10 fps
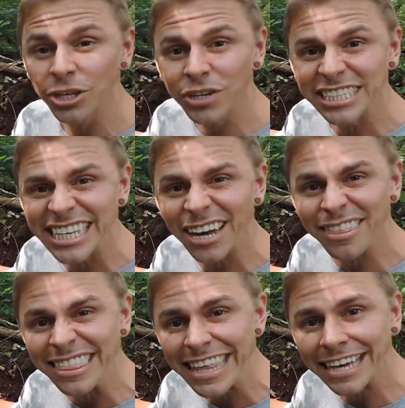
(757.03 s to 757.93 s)
You can see how
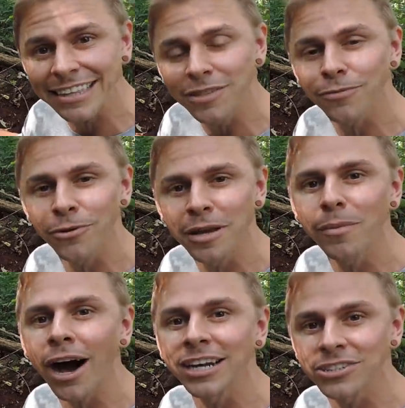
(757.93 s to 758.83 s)
thick these fruiting
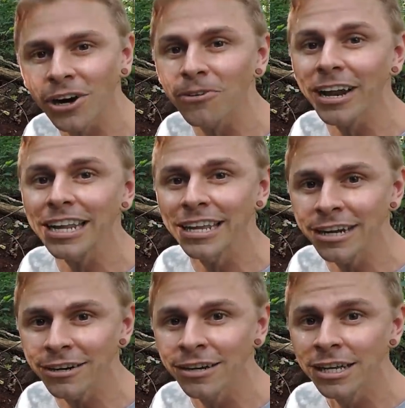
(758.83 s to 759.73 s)
bodies are right
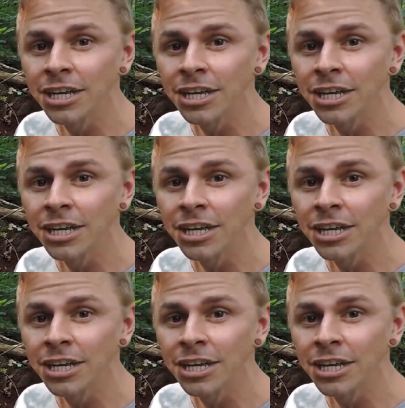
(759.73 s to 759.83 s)
here.